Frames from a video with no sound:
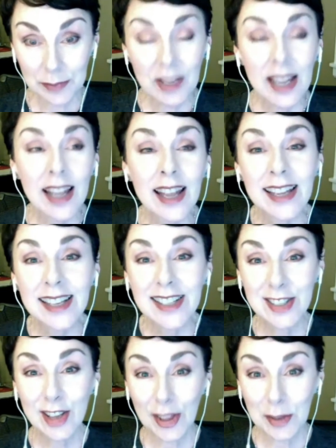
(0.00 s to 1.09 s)
it is not
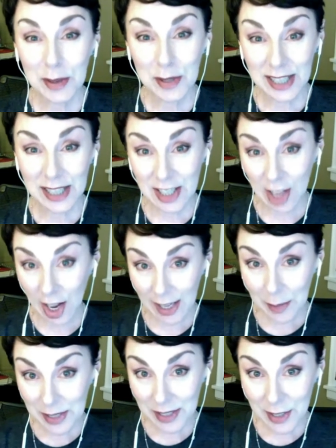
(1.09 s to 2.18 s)
the most exciting
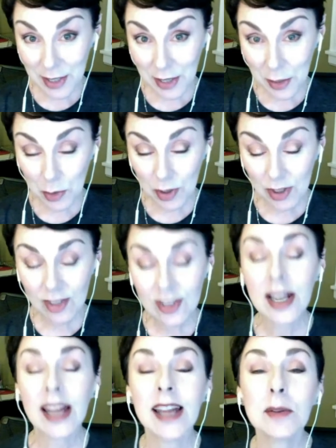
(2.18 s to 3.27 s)
business in the world.
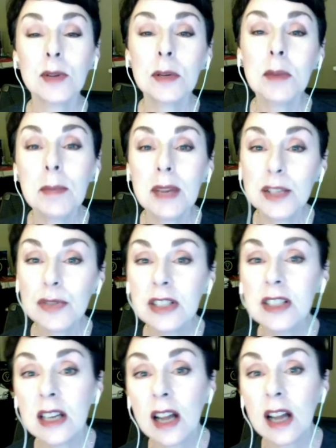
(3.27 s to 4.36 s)
And one of my best friends in
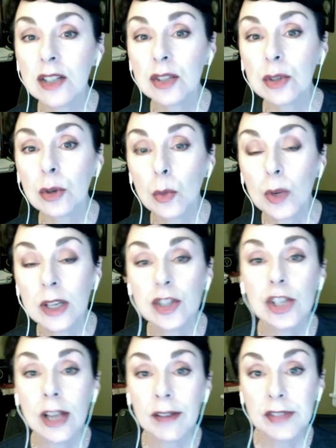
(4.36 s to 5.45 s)
high school was
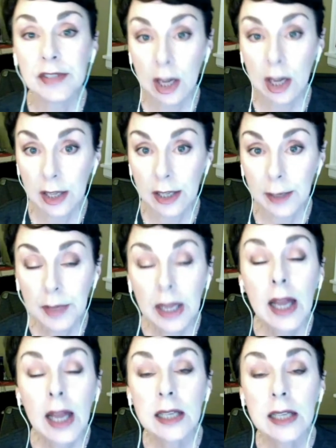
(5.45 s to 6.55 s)
Jeff Dunn, and
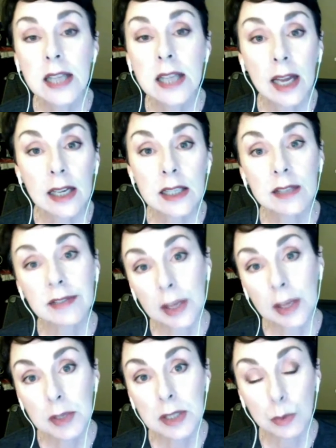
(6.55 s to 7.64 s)
his dad is the famous
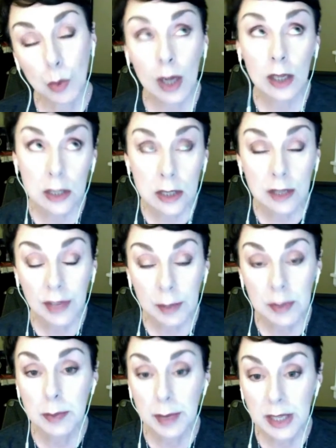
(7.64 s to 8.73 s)

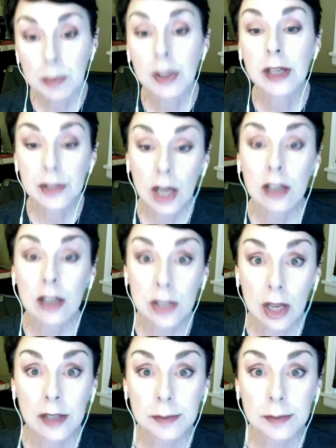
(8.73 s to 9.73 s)
bass player Duck Dunn.